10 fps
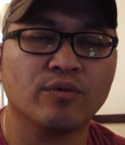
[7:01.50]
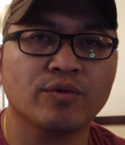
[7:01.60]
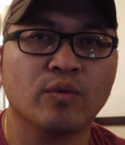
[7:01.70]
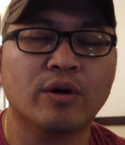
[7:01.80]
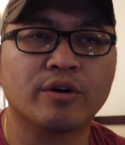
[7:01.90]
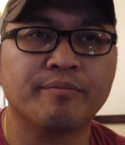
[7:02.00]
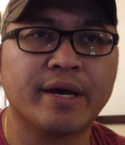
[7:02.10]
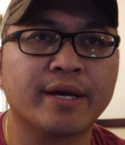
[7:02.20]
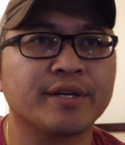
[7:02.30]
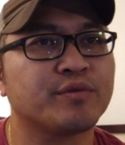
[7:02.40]
you the welcome
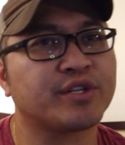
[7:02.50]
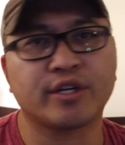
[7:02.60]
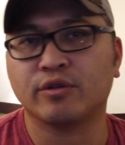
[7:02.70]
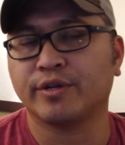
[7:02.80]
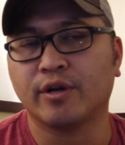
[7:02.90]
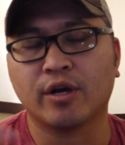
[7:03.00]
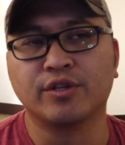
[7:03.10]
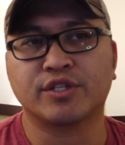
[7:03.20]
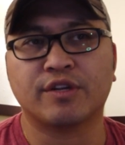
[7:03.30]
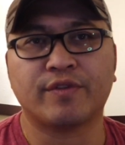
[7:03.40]
package, which included all
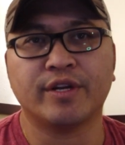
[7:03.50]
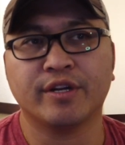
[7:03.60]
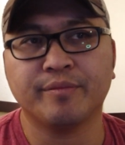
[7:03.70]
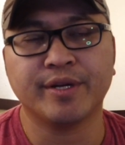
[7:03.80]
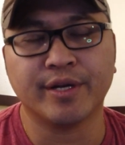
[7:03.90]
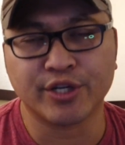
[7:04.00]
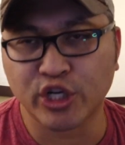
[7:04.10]
the stuff that needed to be done: